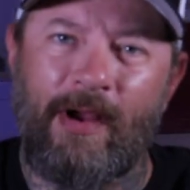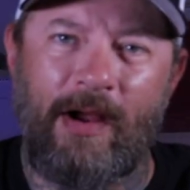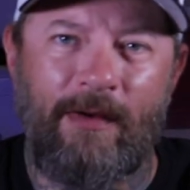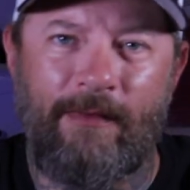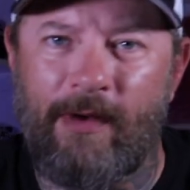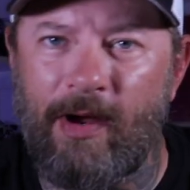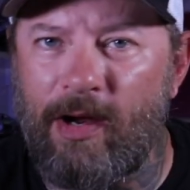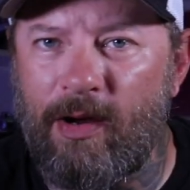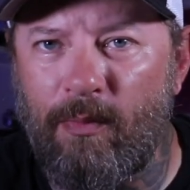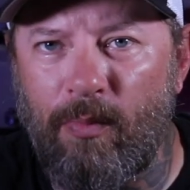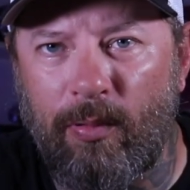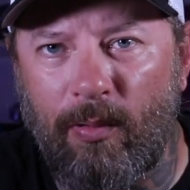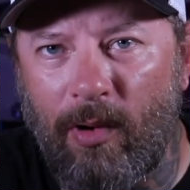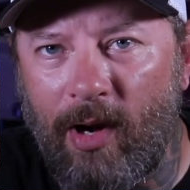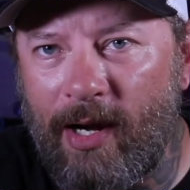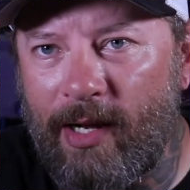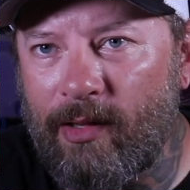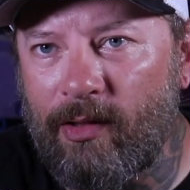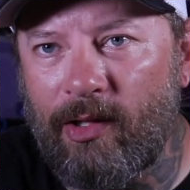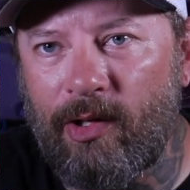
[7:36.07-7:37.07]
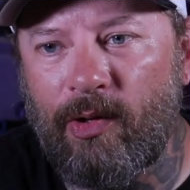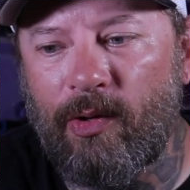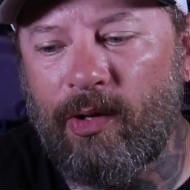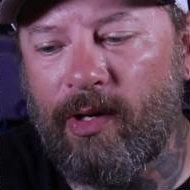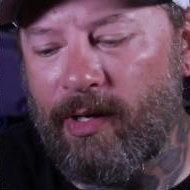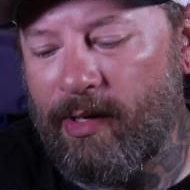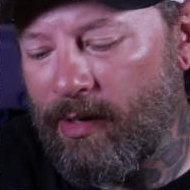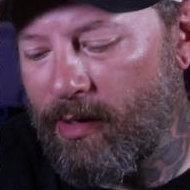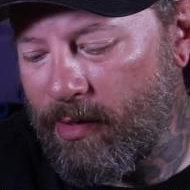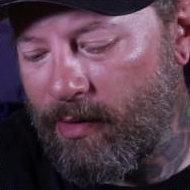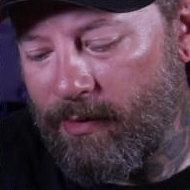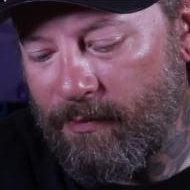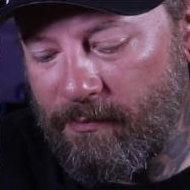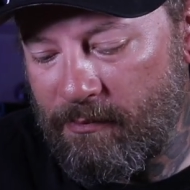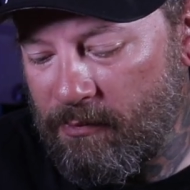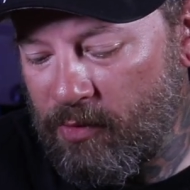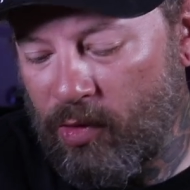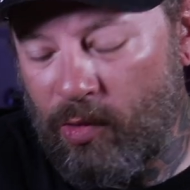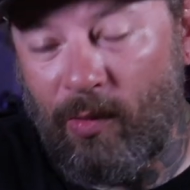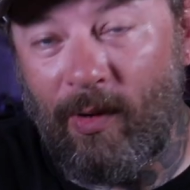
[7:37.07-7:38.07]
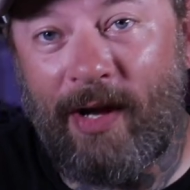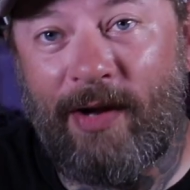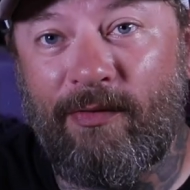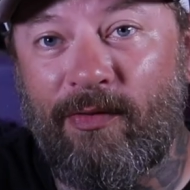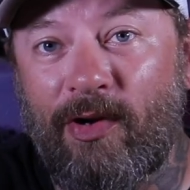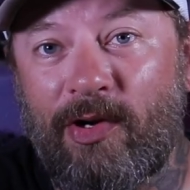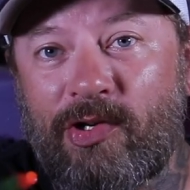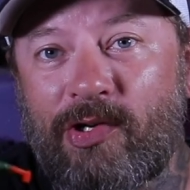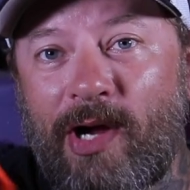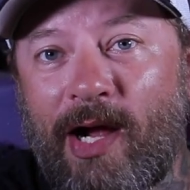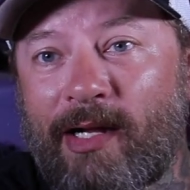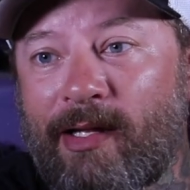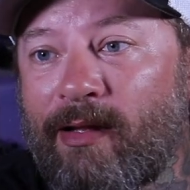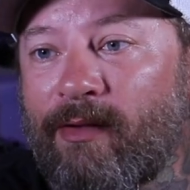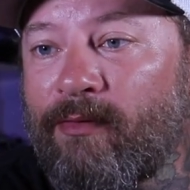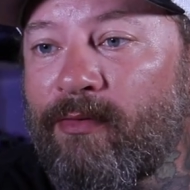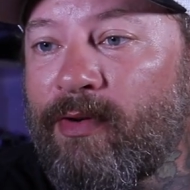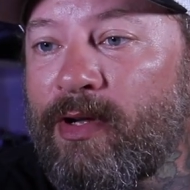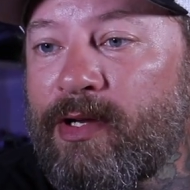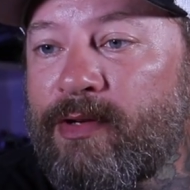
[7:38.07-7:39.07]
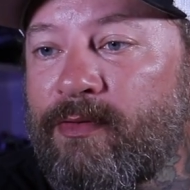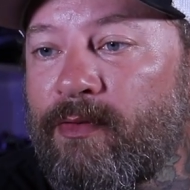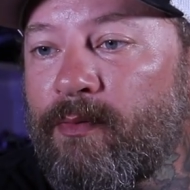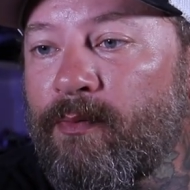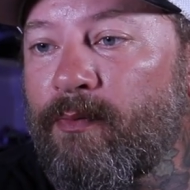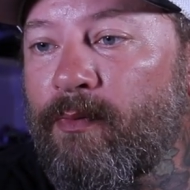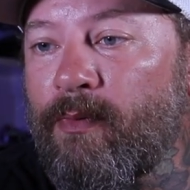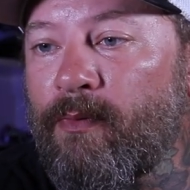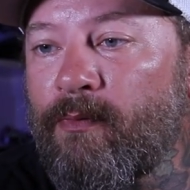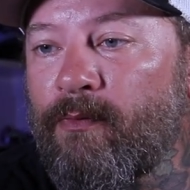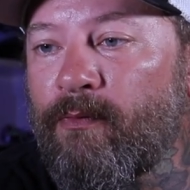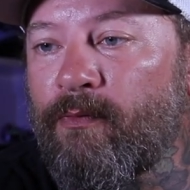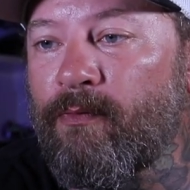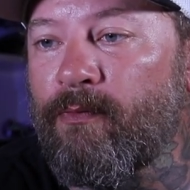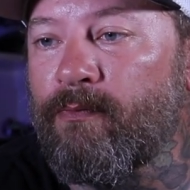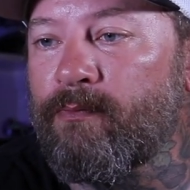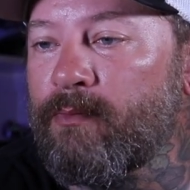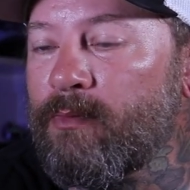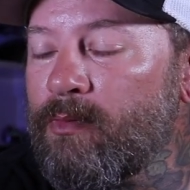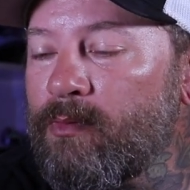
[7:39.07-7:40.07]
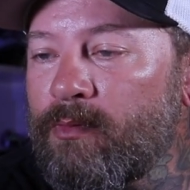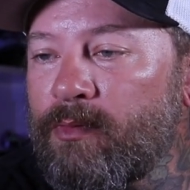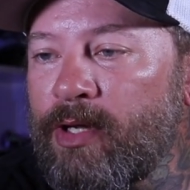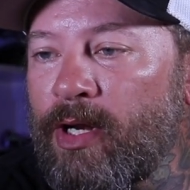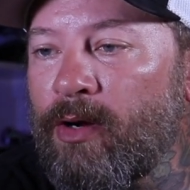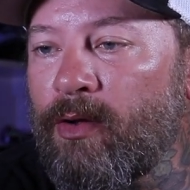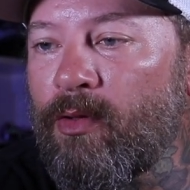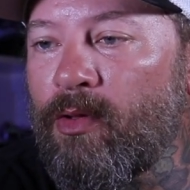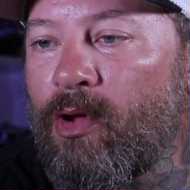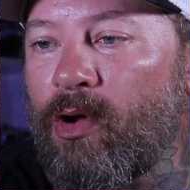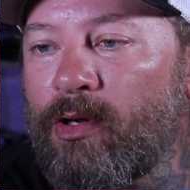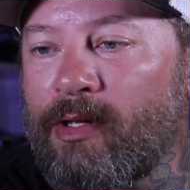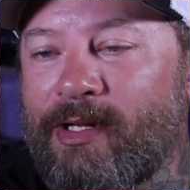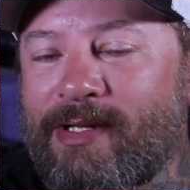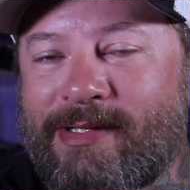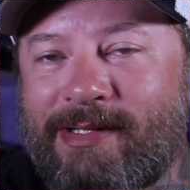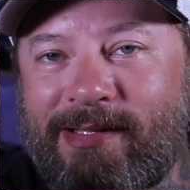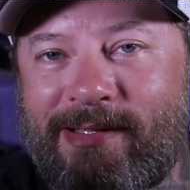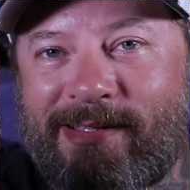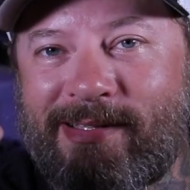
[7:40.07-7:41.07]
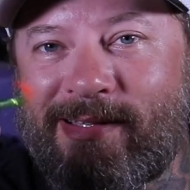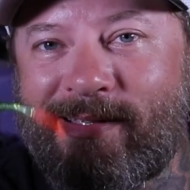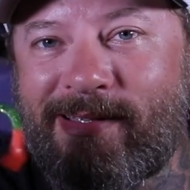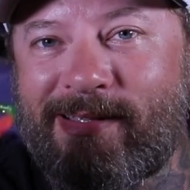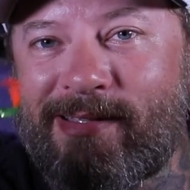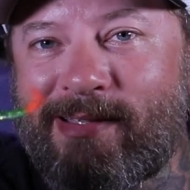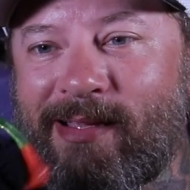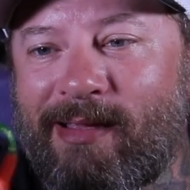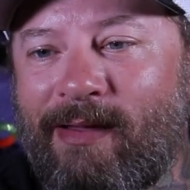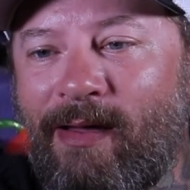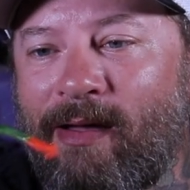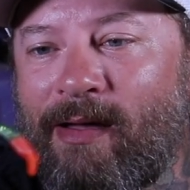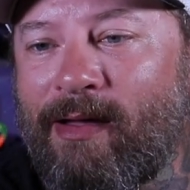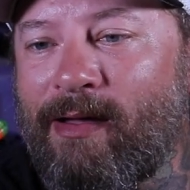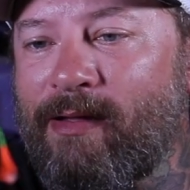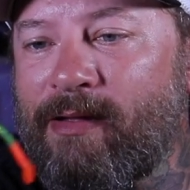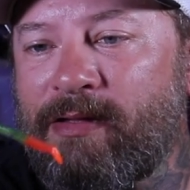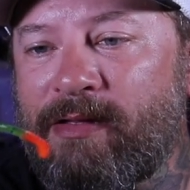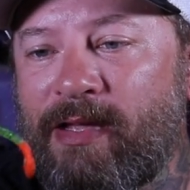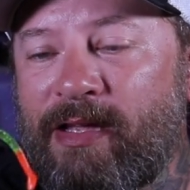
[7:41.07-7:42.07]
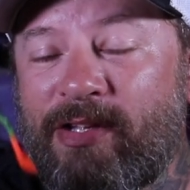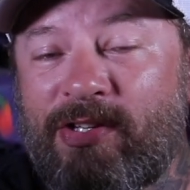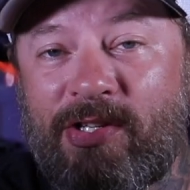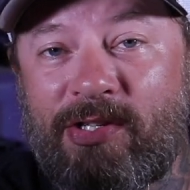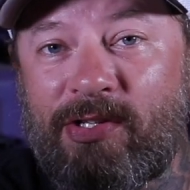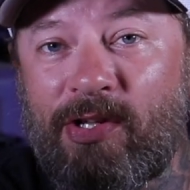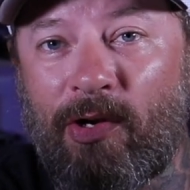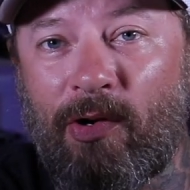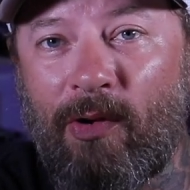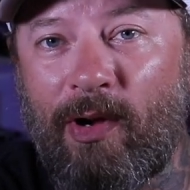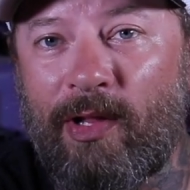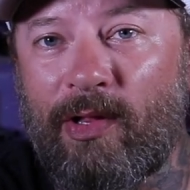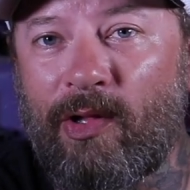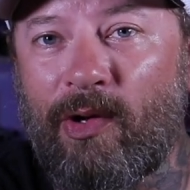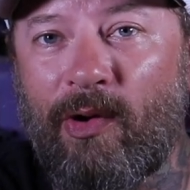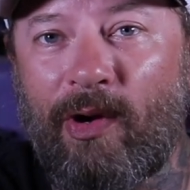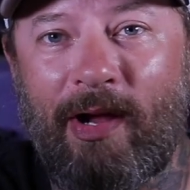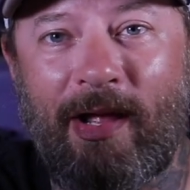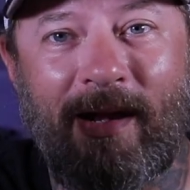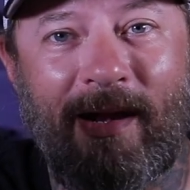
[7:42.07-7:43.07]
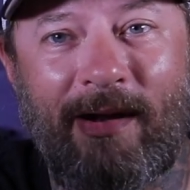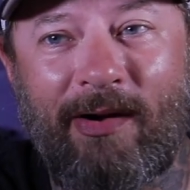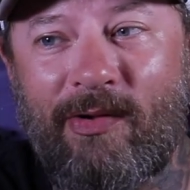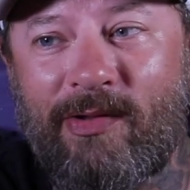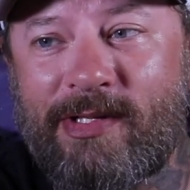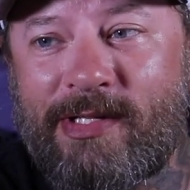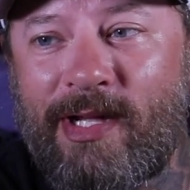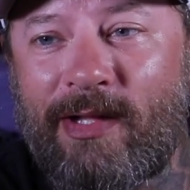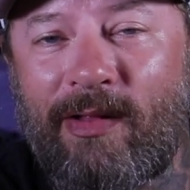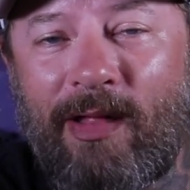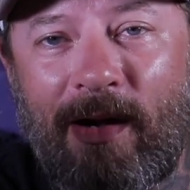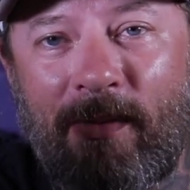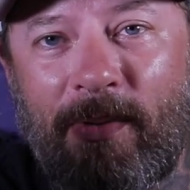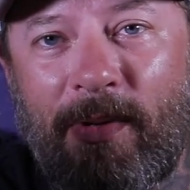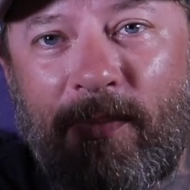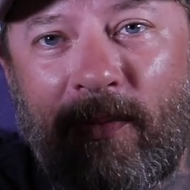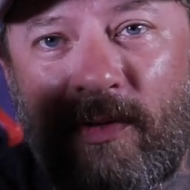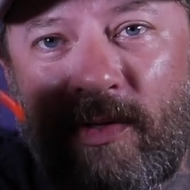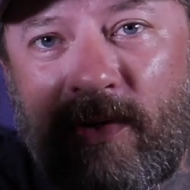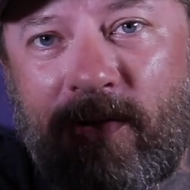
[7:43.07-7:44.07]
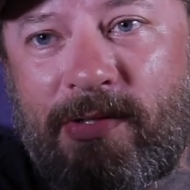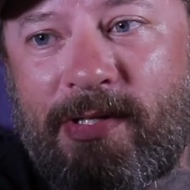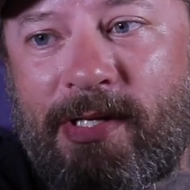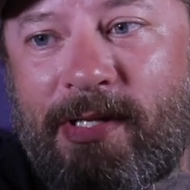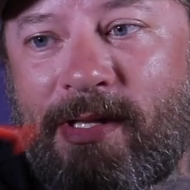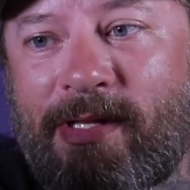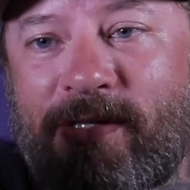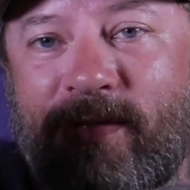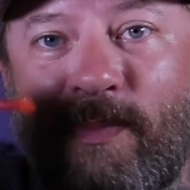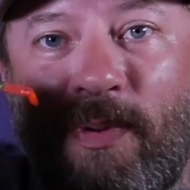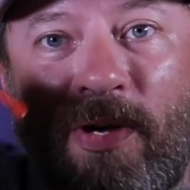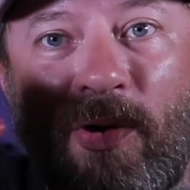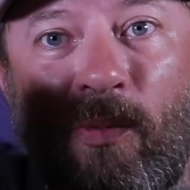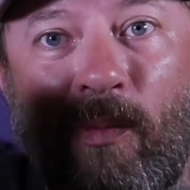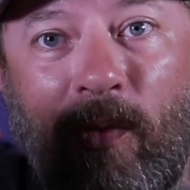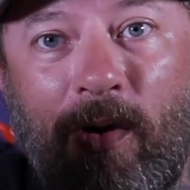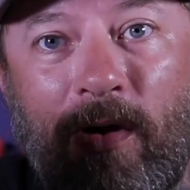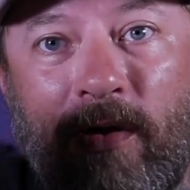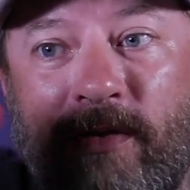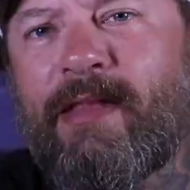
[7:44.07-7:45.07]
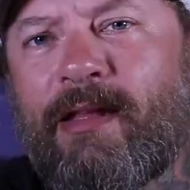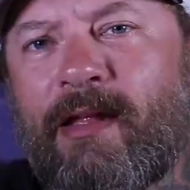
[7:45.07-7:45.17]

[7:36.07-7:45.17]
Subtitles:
Very, very bright lure. Great for attracting fish from, you know, long distances. It's just a great lure. And I don't see a lot of people using this, but it worked.